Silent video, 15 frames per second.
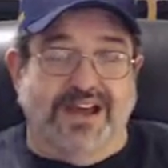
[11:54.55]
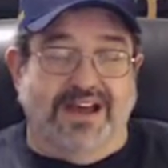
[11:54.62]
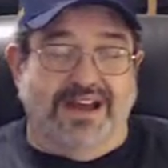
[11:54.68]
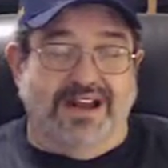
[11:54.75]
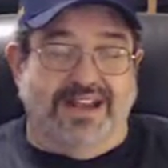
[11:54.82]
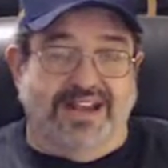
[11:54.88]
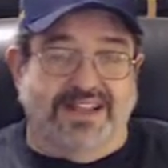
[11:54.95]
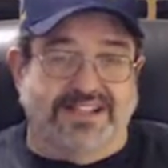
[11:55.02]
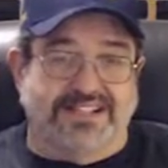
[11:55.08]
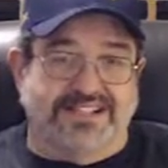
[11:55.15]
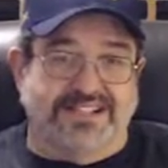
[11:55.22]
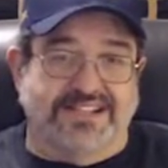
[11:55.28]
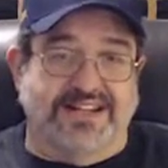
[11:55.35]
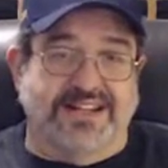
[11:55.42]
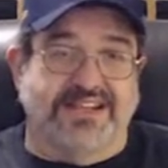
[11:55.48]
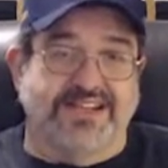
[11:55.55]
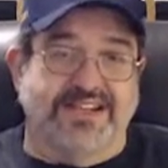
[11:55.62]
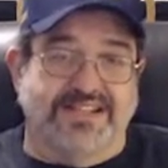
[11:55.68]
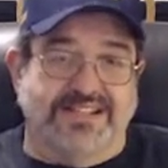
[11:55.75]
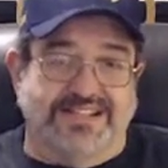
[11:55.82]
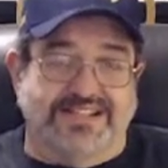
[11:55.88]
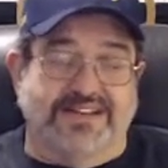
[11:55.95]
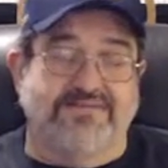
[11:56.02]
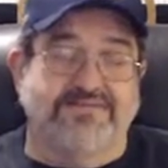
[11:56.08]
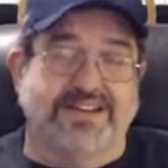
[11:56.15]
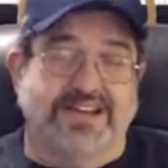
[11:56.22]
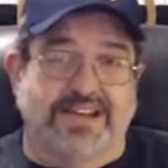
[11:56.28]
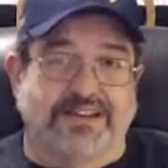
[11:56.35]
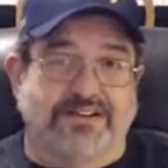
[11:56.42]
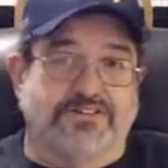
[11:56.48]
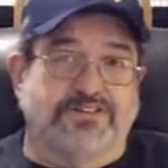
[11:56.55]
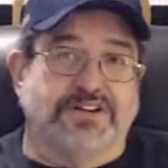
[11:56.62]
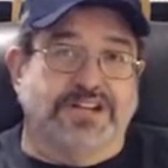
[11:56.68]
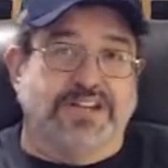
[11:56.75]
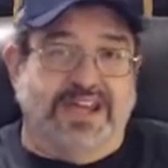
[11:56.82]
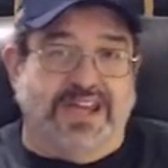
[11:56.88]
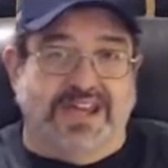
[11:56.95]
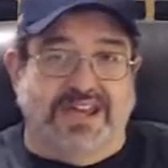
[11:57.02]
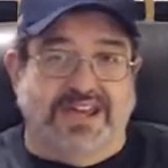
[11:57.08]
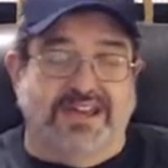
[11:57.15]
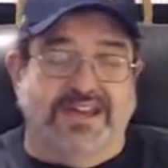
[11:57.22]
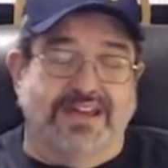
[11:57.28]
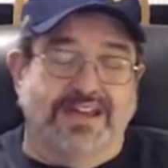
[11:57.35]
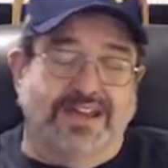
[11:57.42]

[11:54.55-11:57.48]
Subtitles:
on a sunny 70-degree day